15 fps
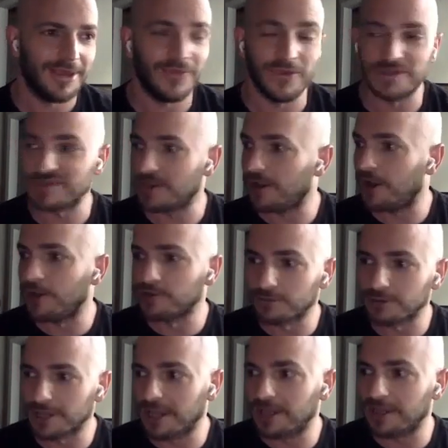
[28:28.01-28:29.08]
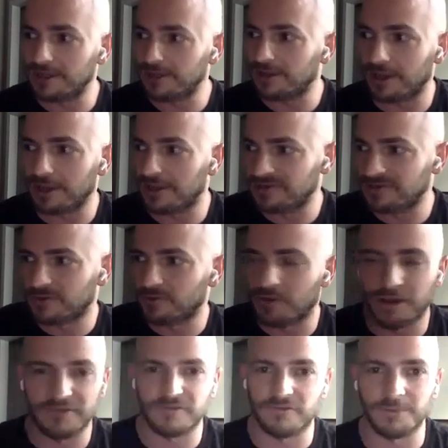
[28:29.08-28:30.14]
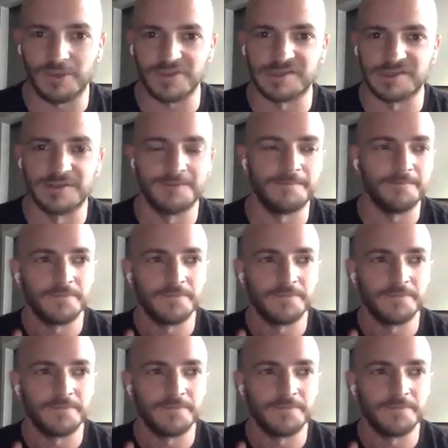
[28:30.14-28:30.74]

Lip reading: and this other lady, I guess across from us,